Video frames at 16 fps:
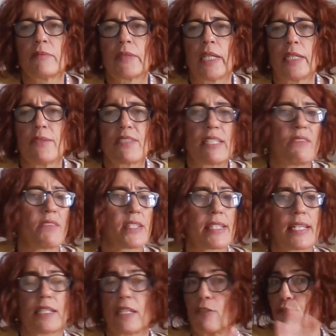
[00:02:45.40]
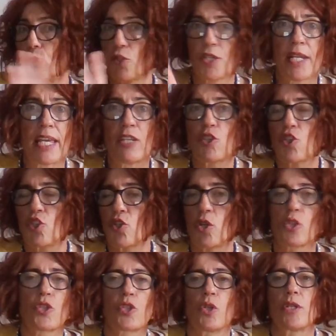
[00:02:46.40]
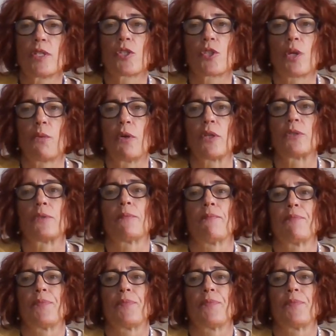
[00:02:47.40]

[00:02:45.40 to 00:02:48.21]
It's devastating for nature also and so on.